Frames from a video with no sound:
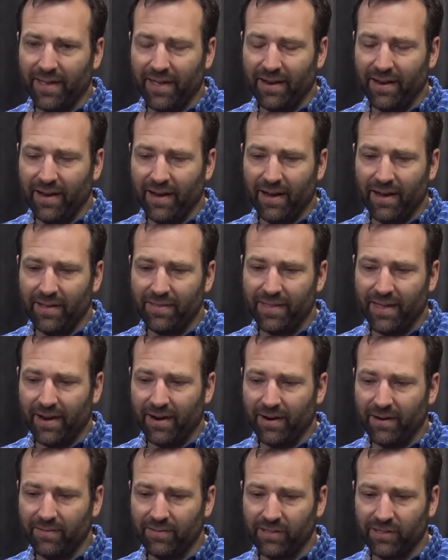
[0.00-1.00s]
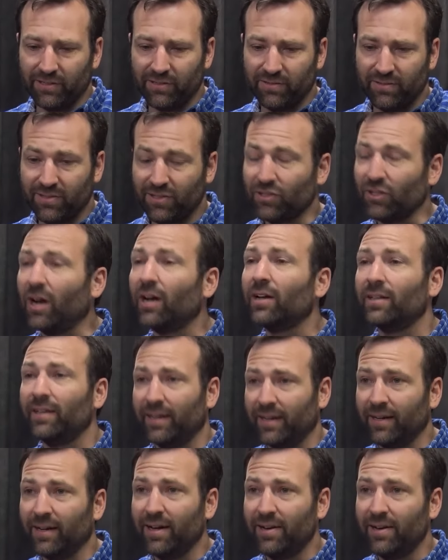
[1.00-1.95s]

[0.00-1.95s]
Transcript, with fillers: that uh, that are just struggling